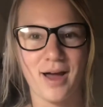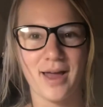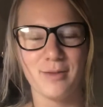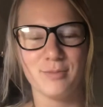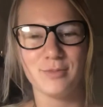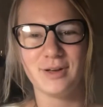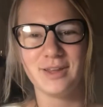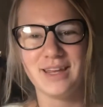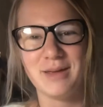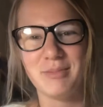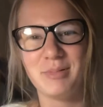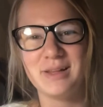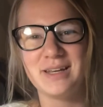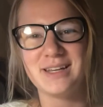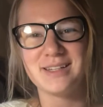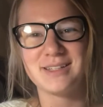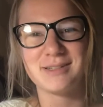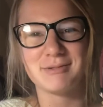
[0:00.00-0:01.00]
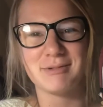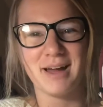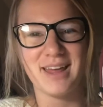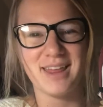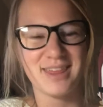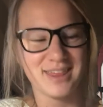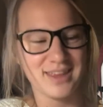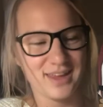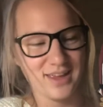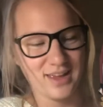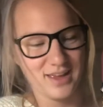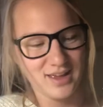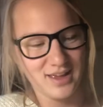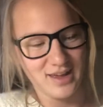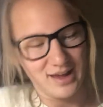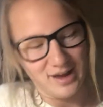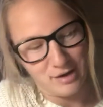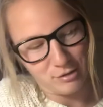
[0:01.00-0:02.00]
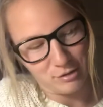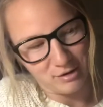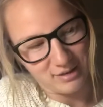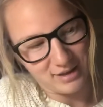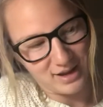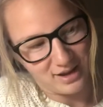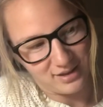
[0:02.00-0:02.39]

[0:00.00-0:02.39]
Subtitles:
I'm really pleased with Oakley.